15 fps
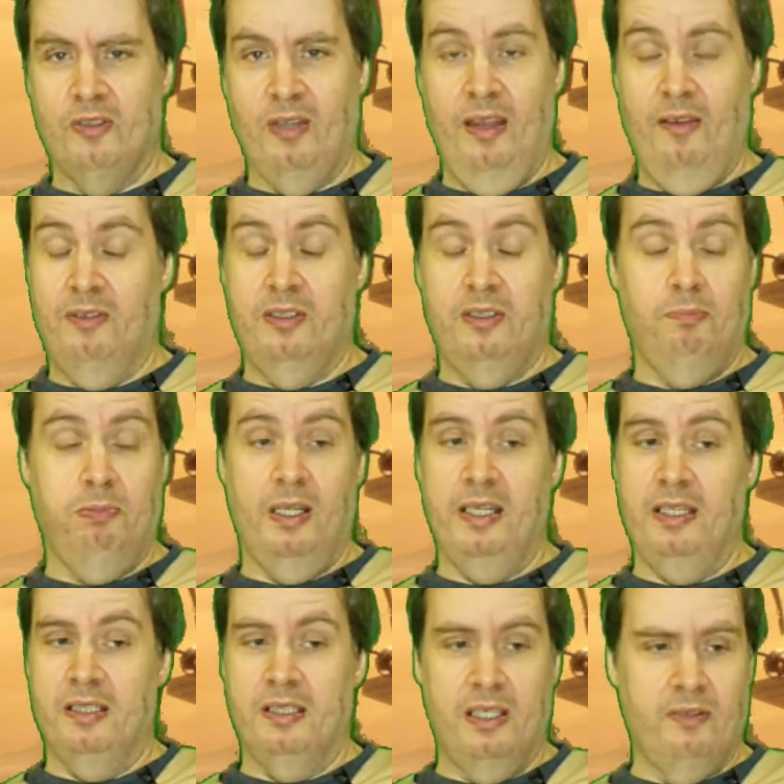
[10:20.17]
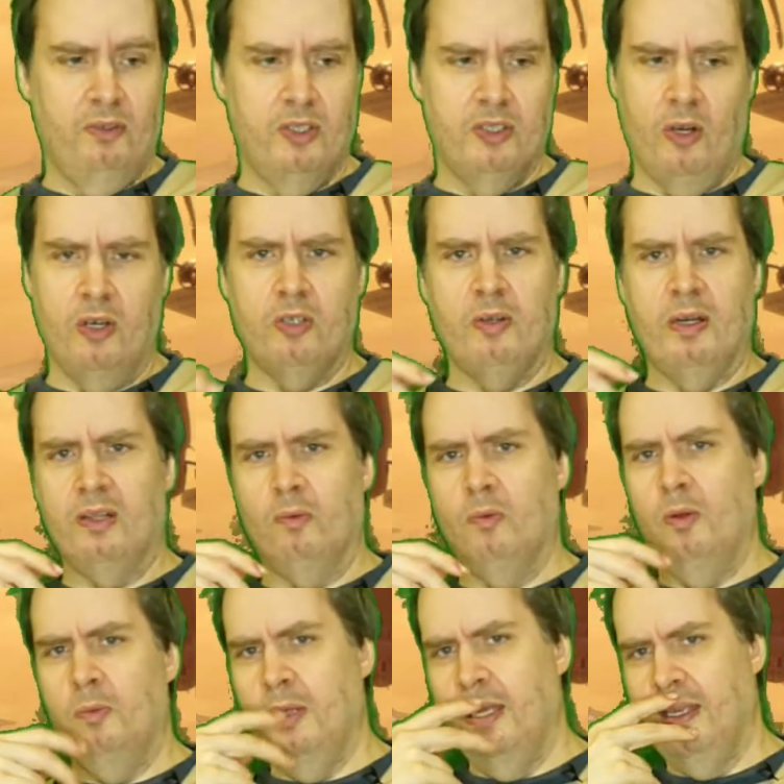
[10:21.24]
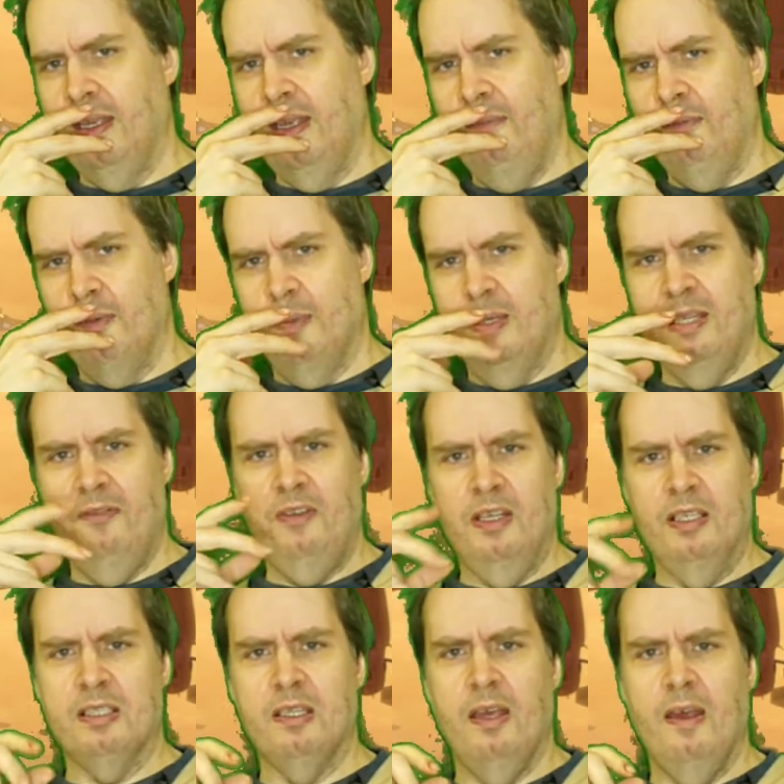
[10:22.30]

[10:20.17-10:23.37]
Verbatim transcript: I have plenty of sets for Star Trek, the role playing game from Modiphius.